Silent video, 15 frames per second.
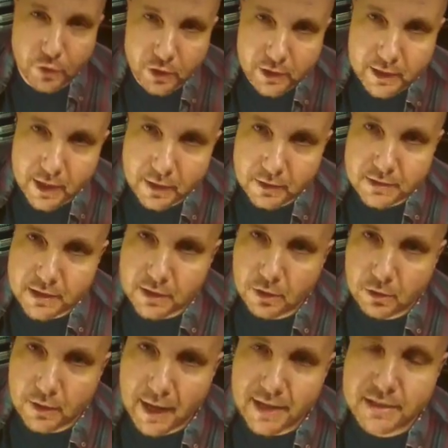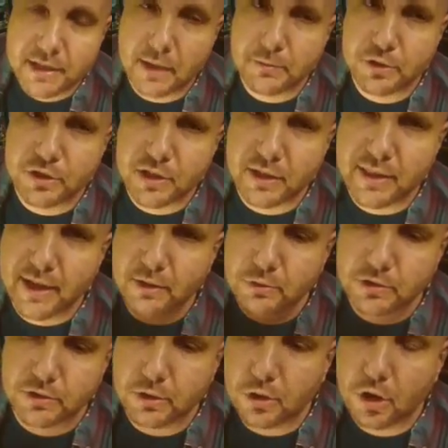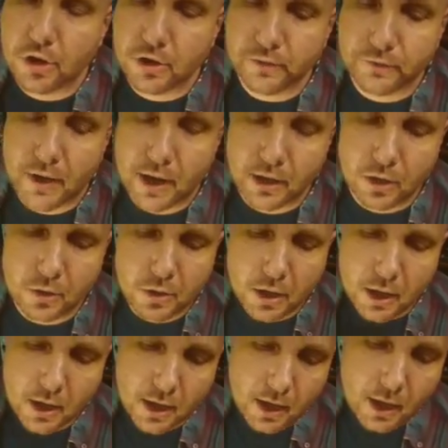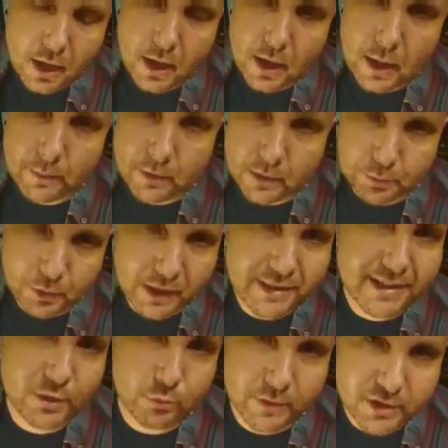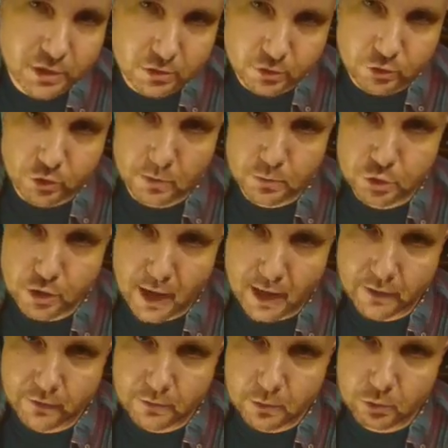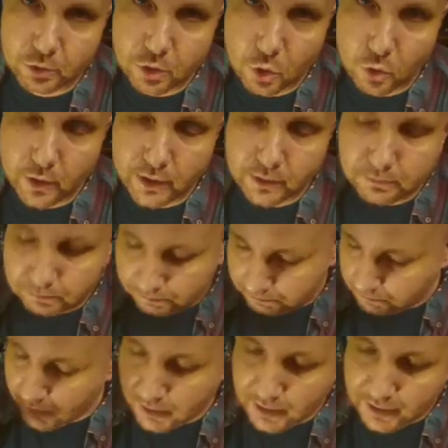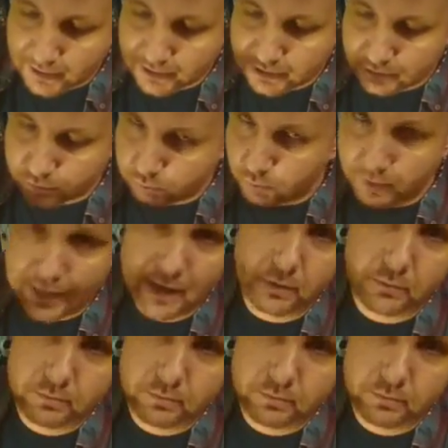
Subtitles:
it again, because I know last time you said that it was a little hard to follow, I'm going to play the original drum track from the recording. It's without